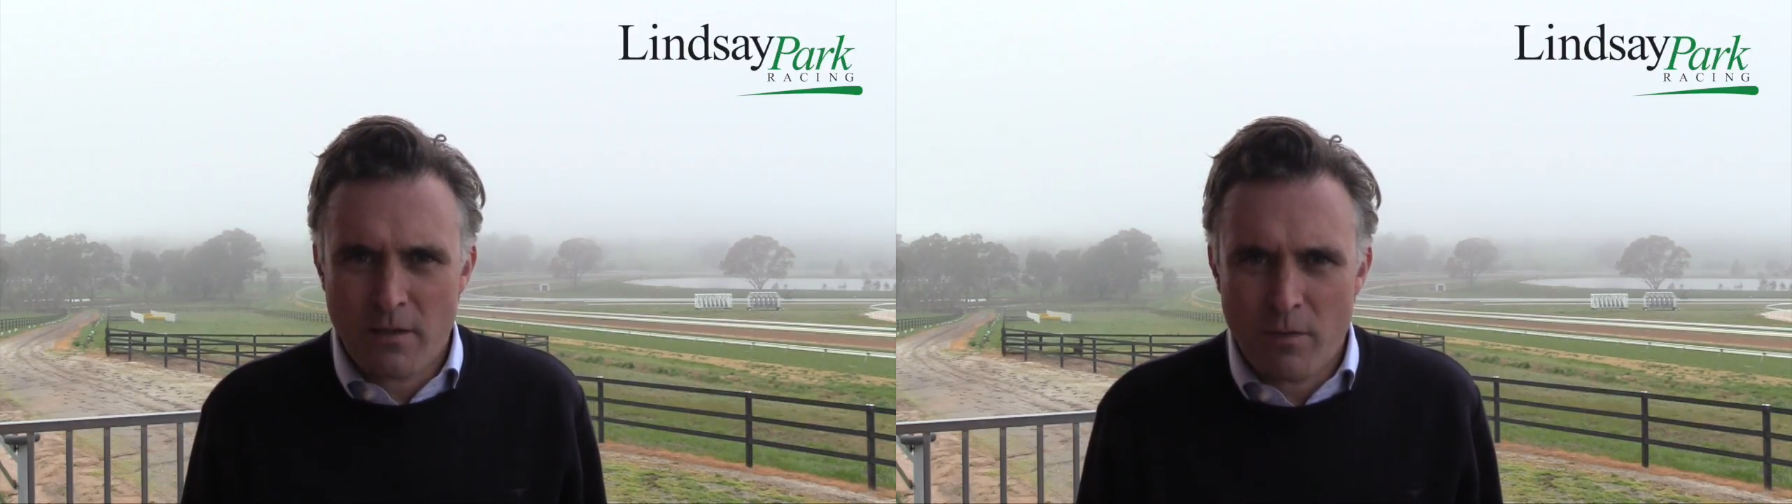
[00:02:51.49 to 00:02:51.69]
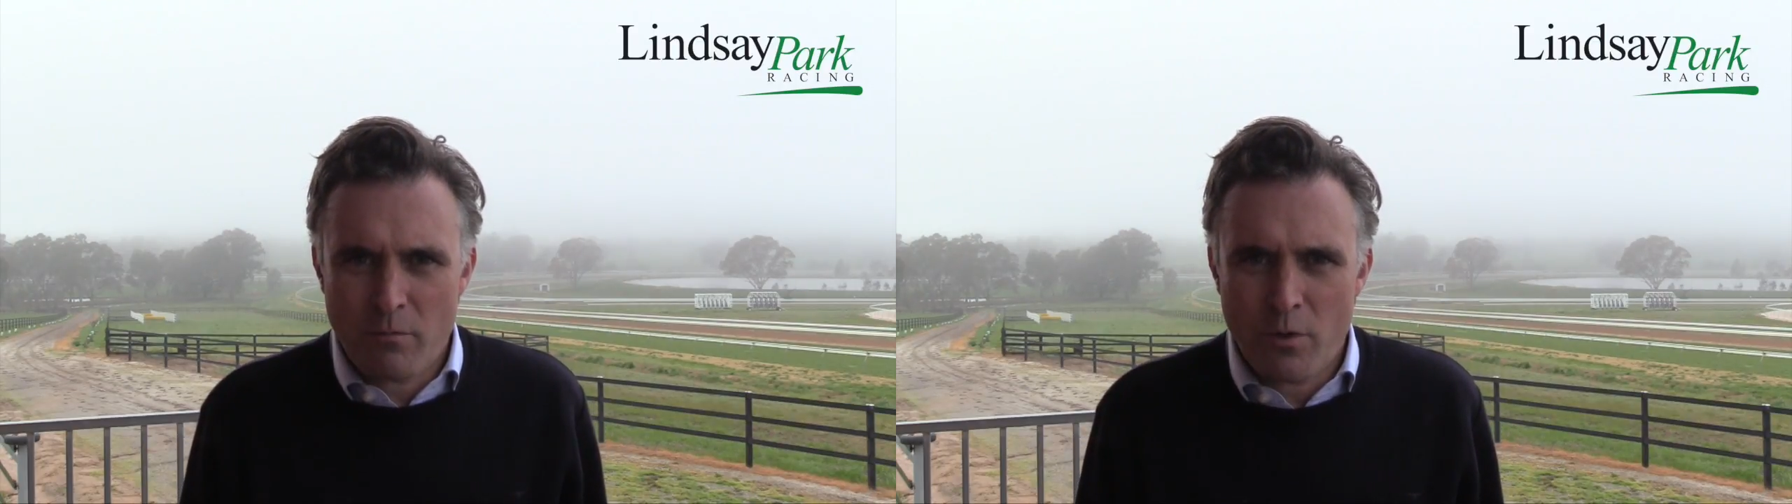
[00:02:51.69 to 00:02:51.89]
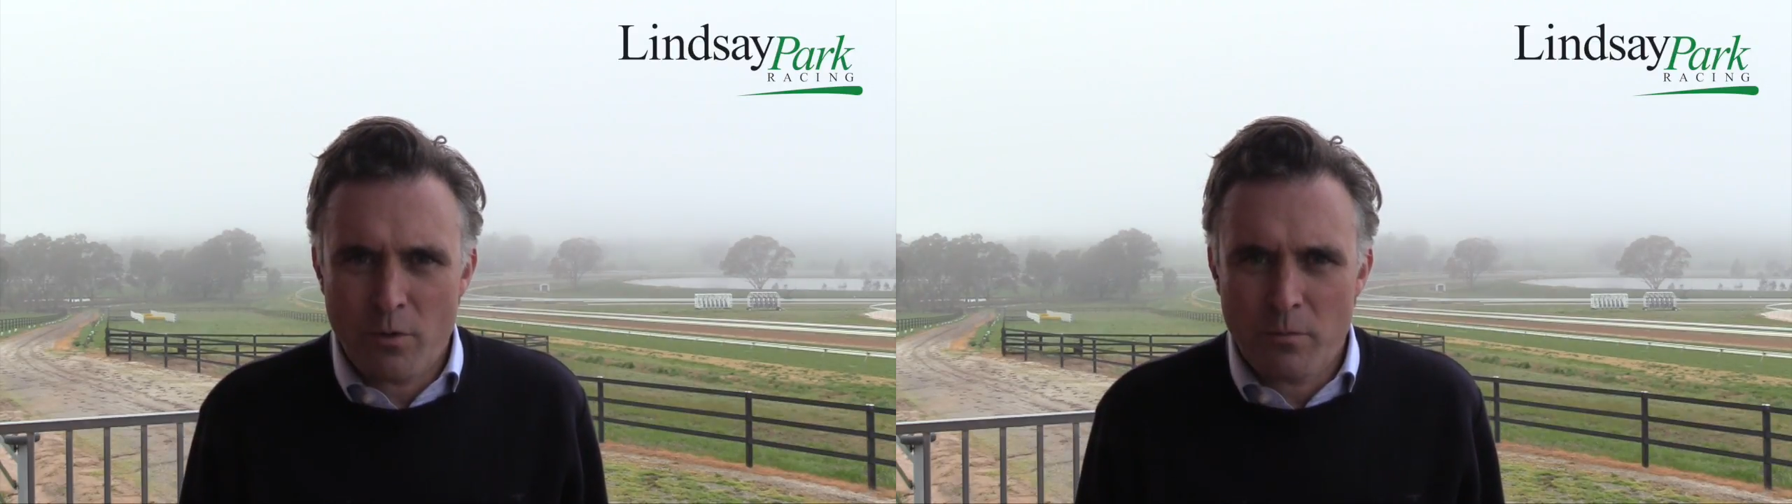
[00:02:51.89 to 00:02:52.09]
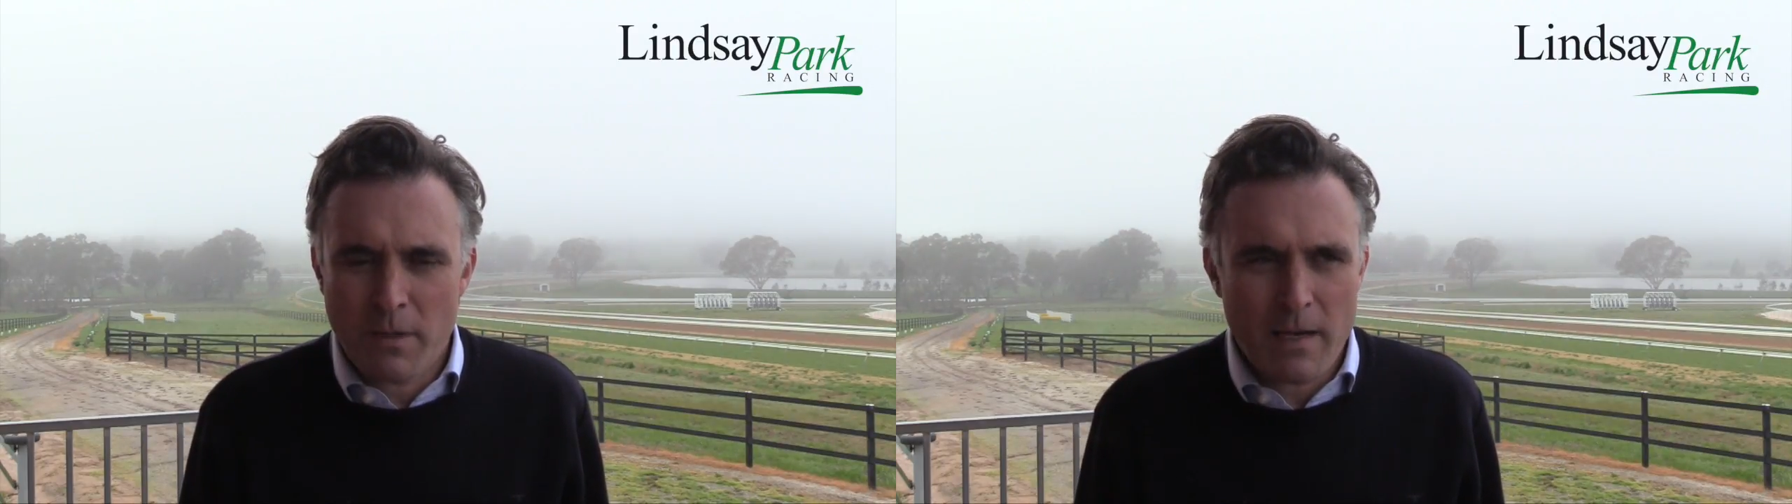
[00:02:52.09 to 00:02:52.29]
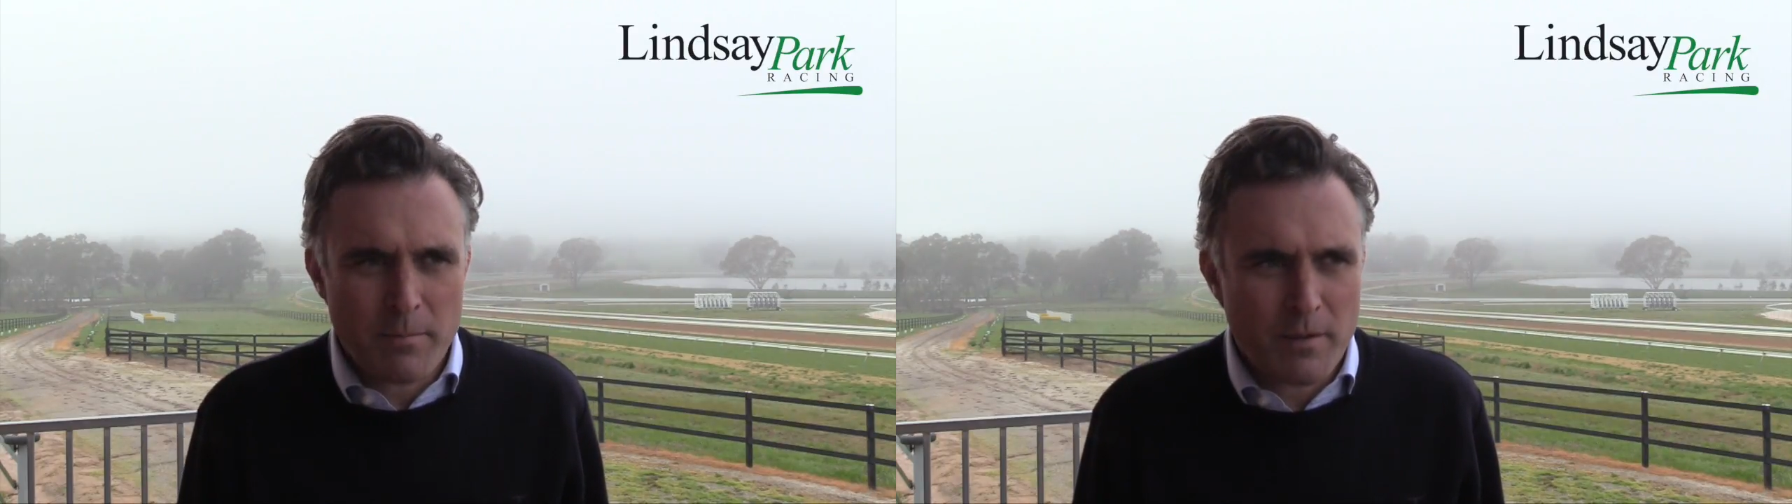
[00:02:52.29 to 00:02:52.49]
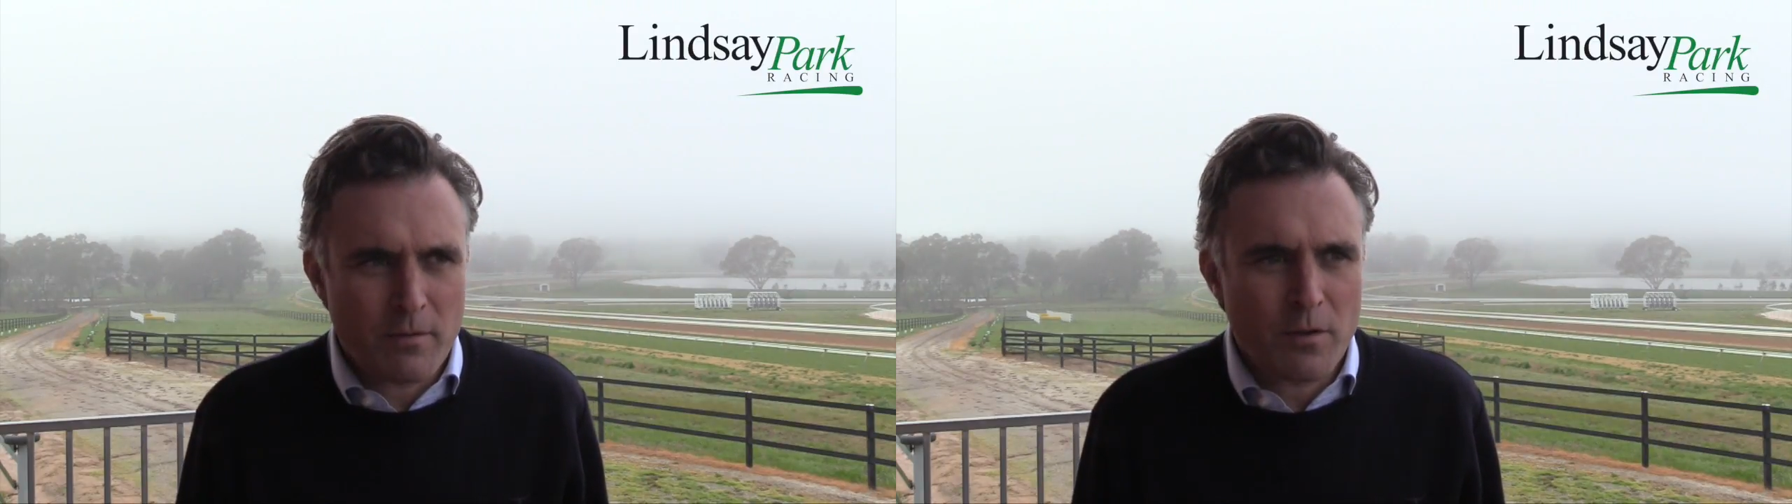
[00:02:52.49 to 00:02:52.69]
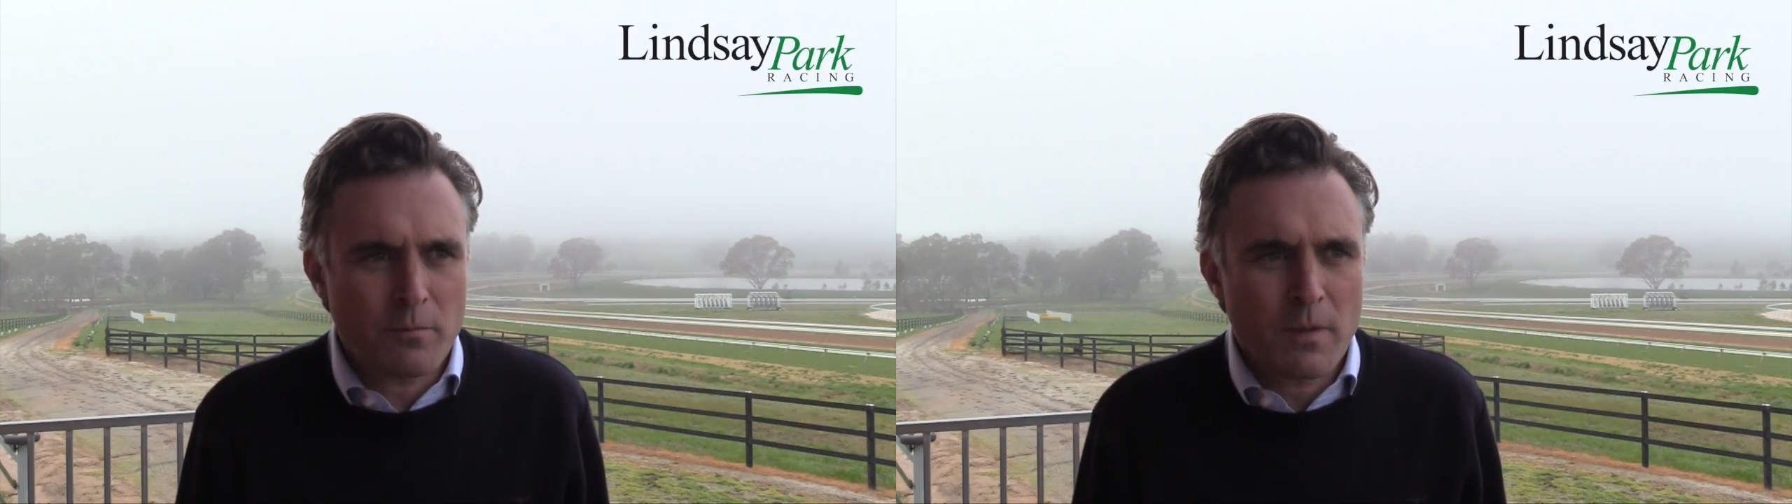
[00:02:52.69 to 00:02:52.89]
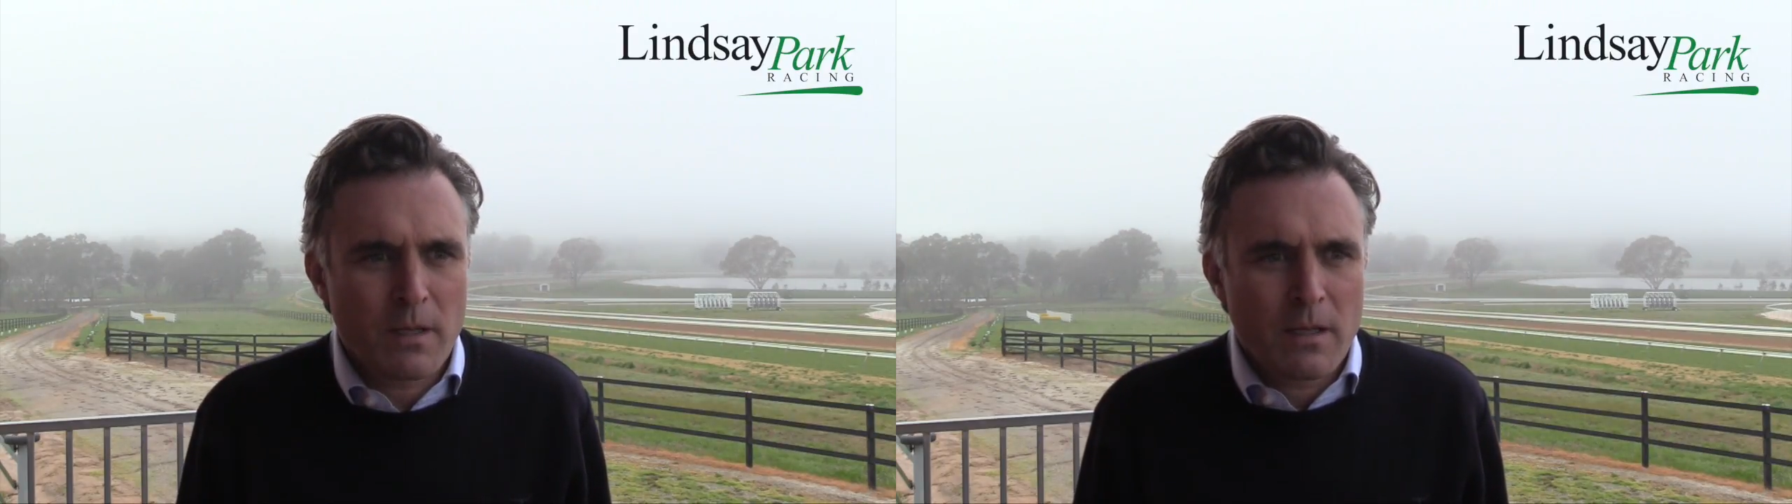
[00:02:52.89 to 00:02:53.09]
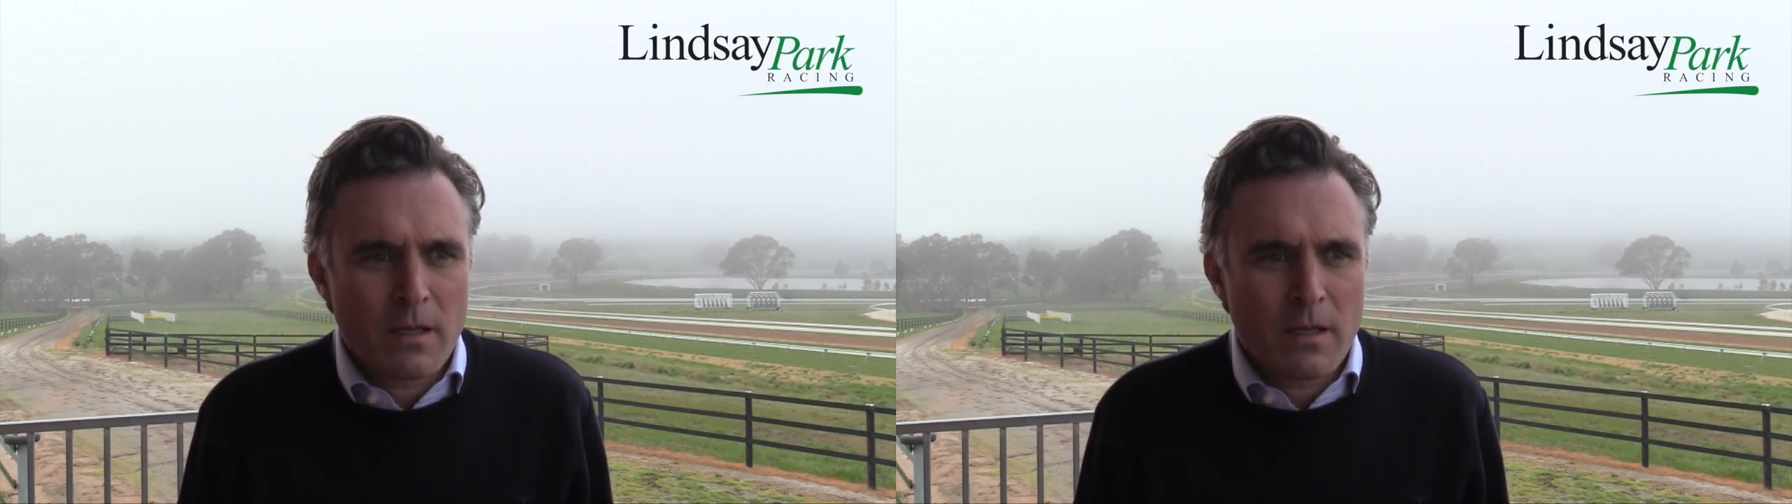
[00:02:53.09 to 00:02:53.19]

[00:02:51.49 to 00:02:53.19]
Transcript: give him room, galloping room.